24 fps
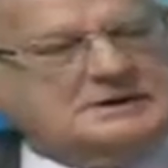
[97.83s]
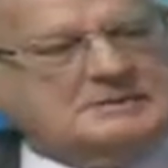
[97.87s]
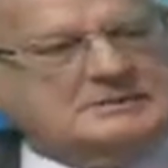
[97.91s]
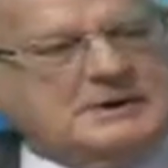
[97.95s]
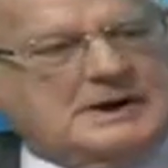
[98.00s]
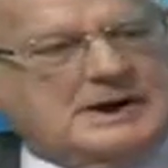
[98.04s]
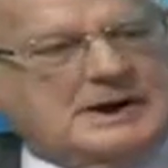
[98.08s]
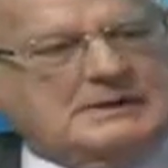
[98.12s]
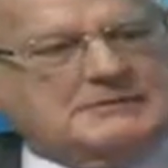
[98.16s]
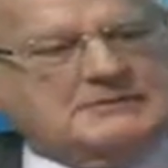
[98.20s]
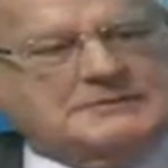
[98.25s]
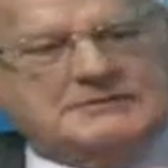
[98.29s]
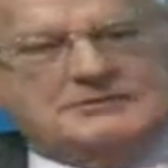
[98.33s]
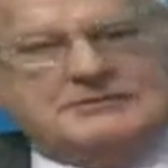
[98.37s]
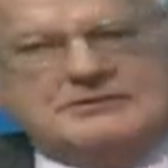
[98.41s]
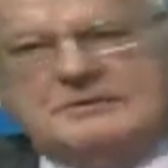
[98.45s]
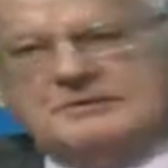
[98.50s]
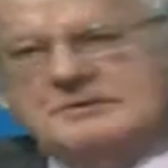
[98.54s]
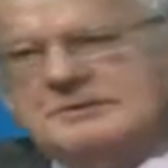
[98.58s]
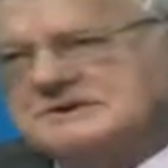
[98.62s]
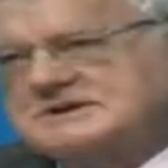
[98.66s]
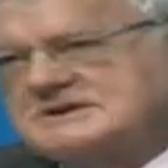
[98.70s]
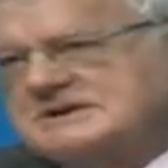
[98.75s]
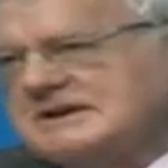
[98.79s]
perhaps
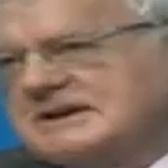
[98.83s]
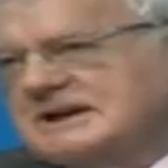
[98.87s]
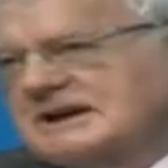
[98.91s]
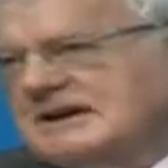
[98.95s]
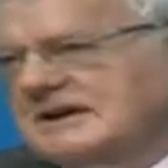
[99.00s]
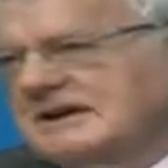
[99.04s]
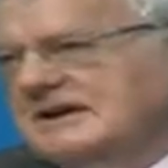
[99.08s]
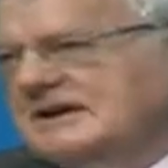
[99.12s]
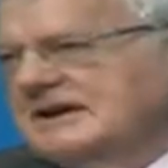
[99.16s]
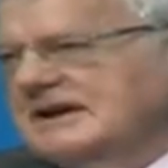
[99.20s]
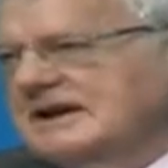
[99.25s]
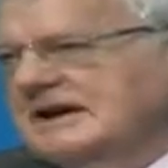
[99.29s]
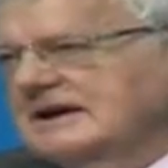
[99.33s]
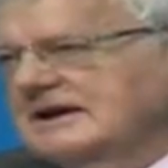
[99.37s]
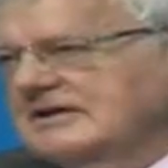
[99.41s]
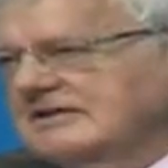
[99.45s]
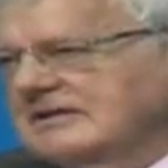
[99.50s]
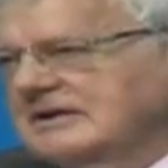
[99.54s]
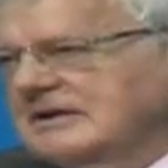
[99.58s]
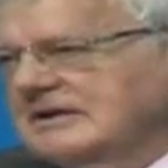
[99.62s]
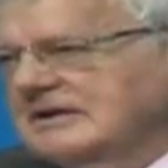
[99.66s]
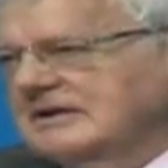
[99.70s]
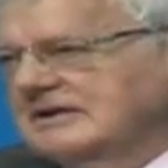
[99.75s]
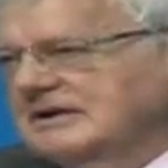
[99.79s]
particularly in the
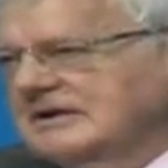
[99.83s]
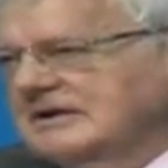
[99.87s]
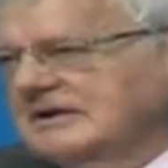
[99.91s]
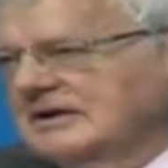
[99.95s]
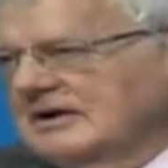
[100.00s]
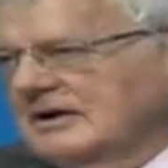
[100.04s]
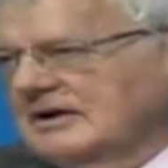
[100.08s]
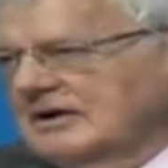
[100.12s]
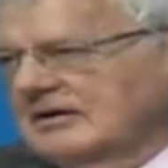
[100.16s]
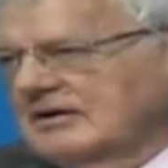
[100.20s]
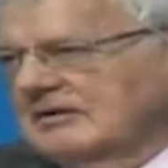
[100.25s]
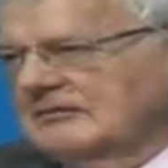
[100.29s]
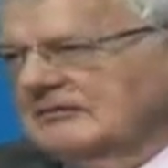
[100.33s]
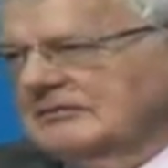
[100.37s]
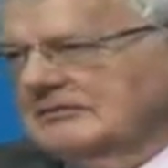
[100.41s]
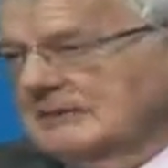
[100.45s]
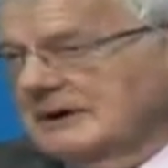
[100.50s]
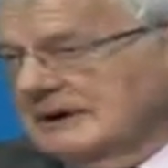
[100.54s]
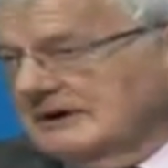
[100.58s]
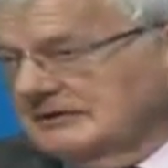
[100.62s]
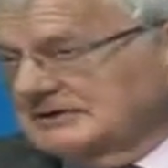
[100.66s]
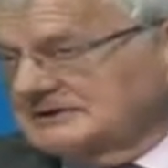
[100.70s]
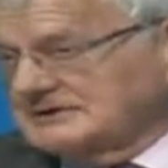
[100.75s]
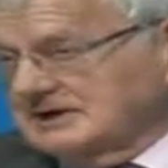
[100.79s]
area of
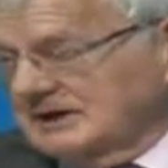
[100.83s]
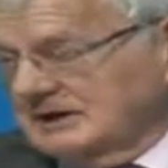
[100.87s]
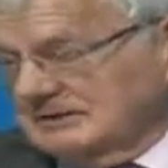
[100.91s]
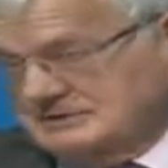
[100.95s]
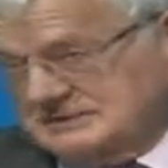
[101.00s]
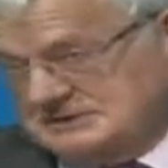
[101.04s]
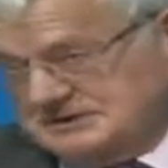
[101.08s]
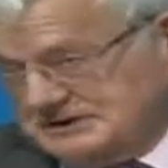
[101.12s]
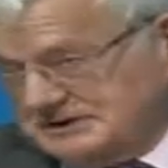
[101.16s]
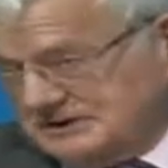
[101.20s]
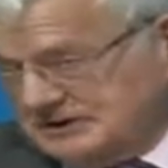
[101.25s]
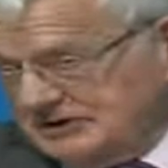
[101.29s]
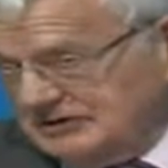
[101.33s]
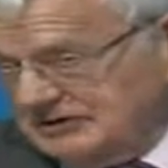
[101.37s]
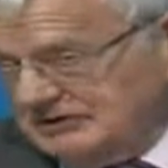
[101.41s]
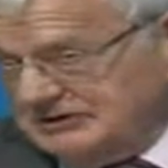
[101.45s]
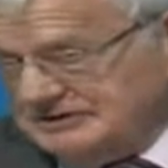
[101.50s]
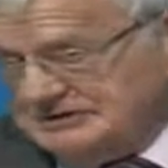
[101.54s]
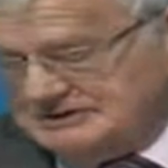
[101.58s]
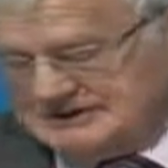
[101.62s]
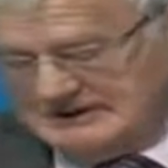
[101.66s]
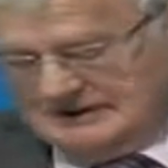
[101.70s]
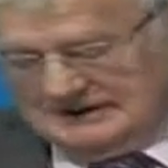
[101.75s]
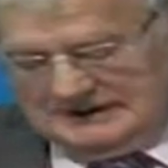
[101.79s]
maritime
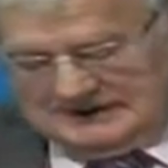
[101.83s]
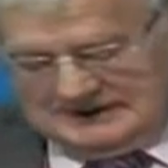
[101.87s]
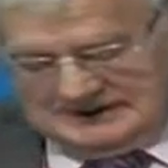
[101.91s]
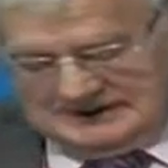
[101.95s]
security,